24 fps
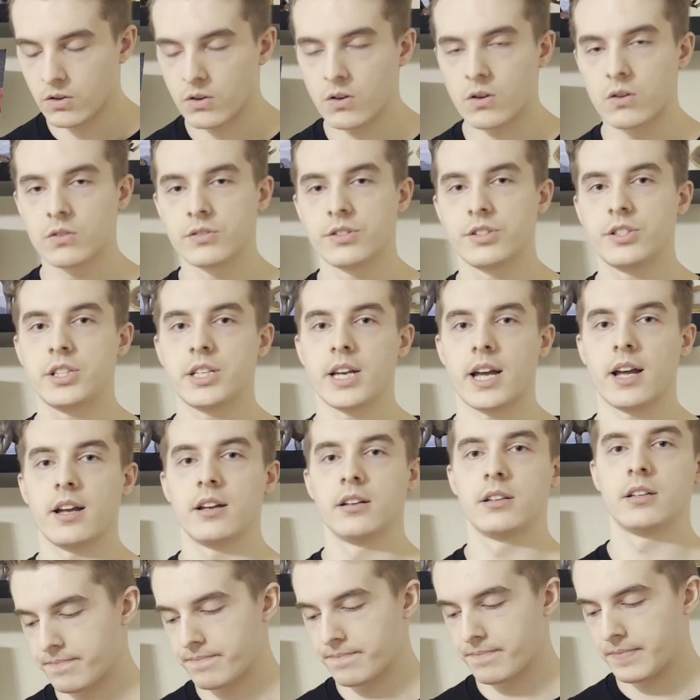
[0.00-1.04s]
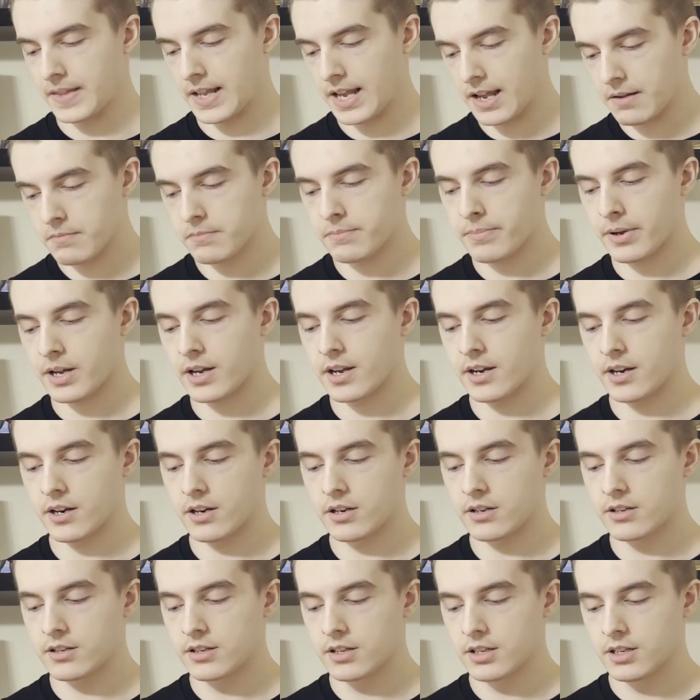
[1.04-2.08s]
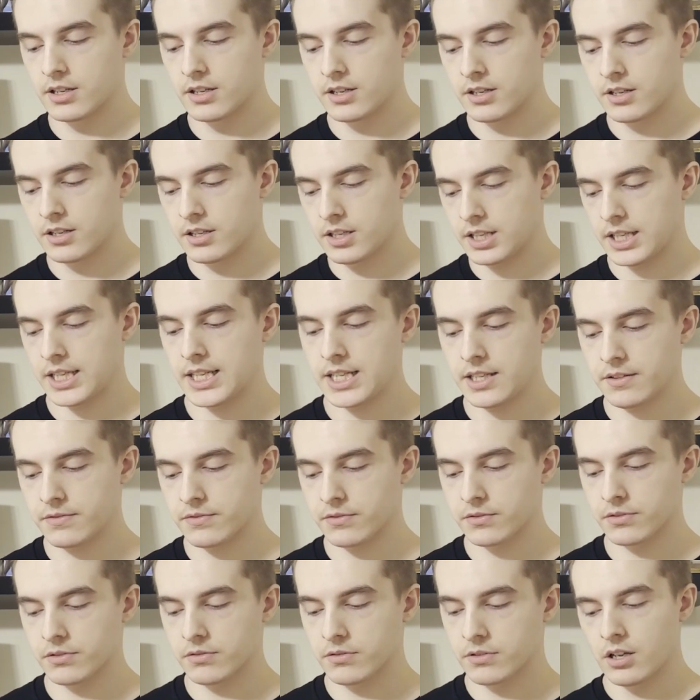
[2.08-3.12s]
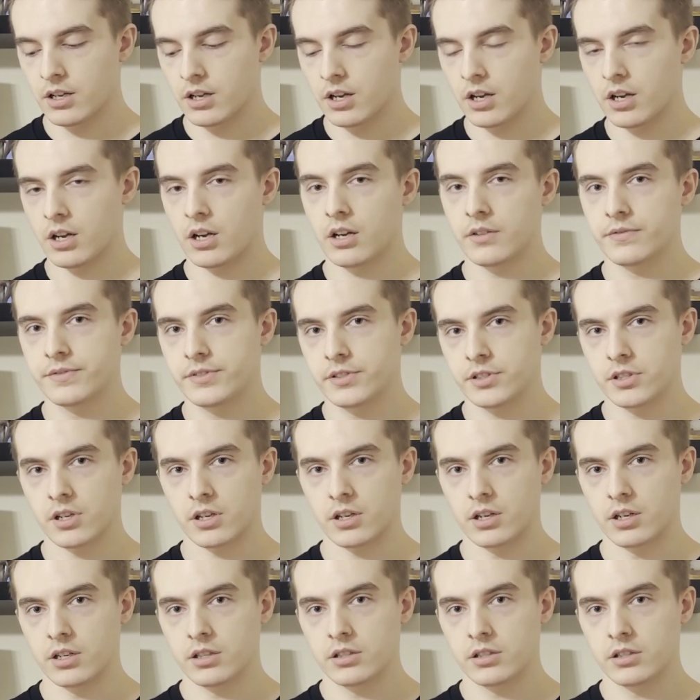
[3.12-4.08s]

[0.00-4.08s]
oncha, empire, evil of star.